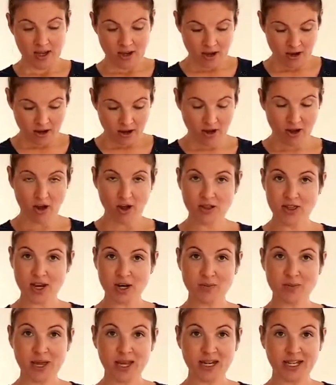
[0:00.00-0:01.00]
on
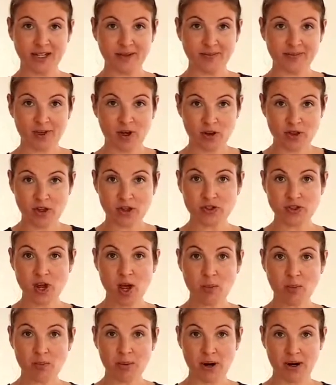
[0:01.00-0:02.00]
their belly, on the
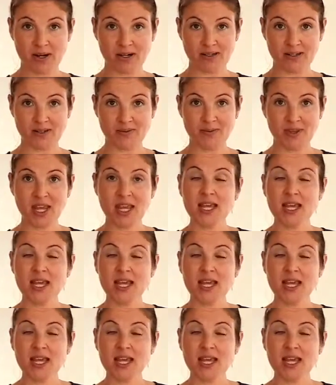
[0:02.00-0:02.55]
top part.